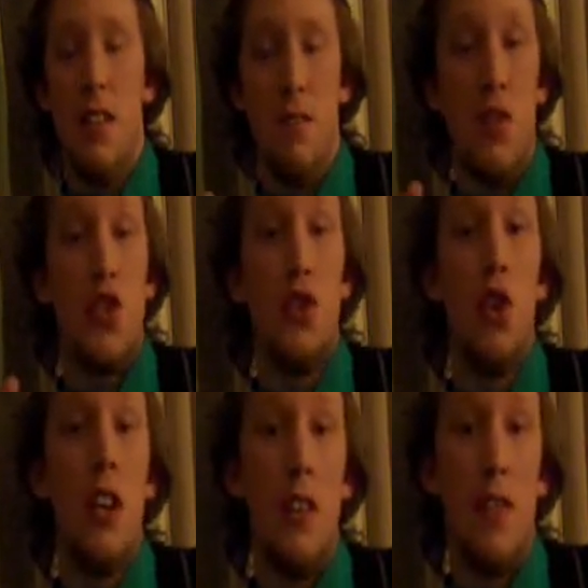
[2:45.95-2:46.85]
The
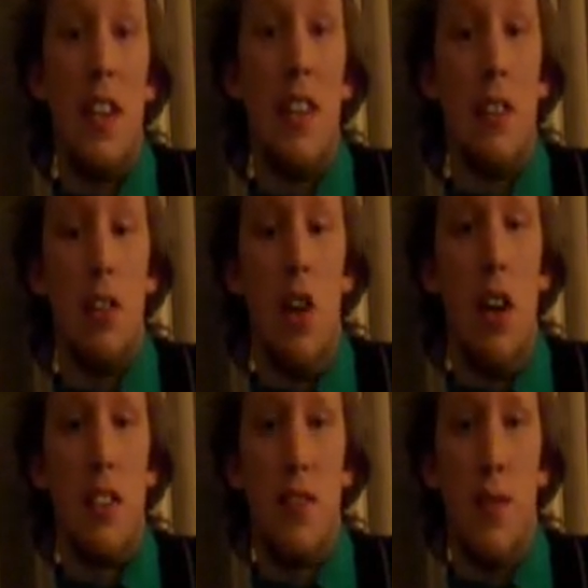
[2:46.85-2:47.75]
majority of heat
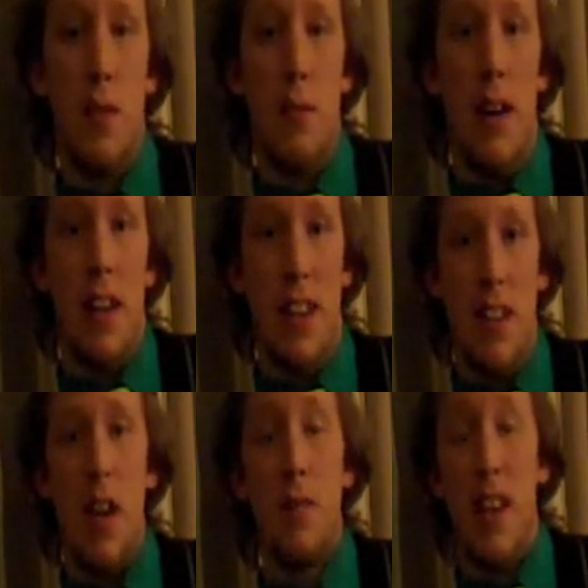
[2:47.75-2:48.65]
lost from the body
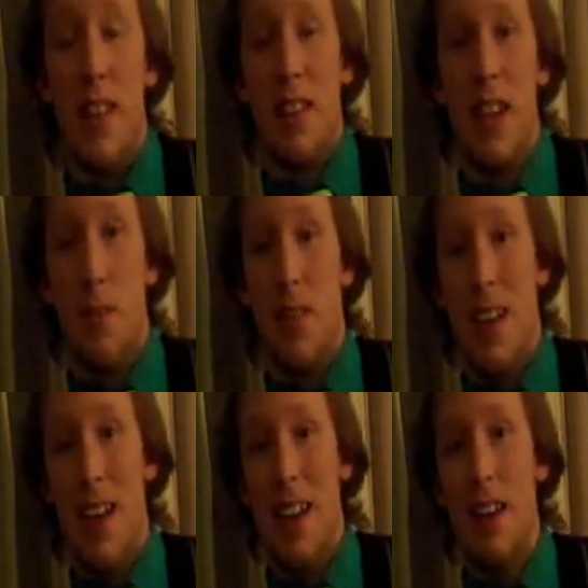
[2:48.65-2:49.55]
comes out of the top of the
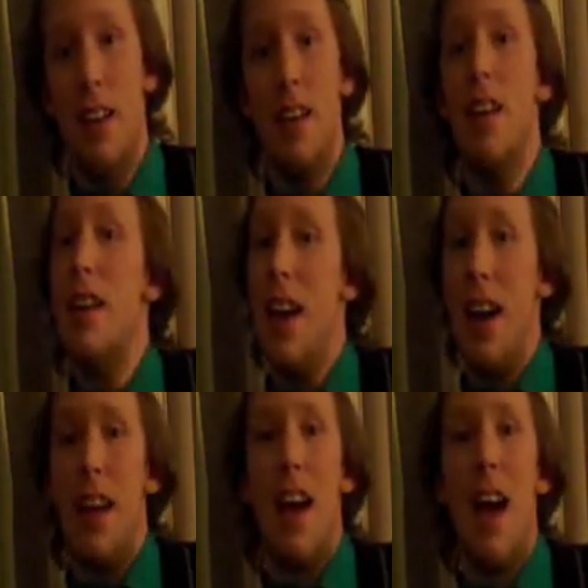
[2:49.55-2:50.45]
head,
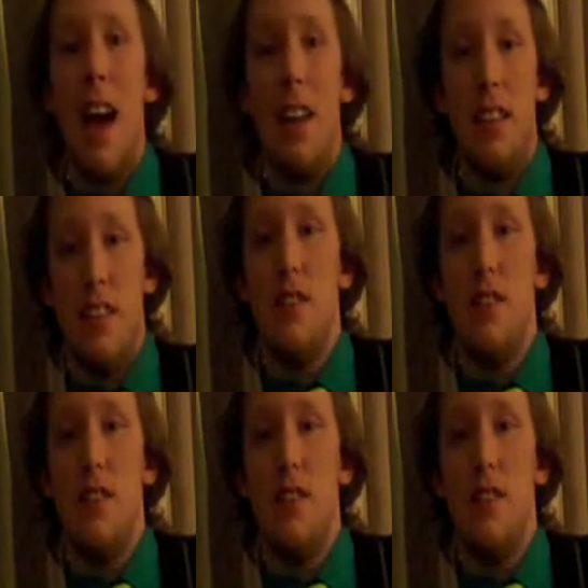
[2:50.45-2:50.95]
and a hat,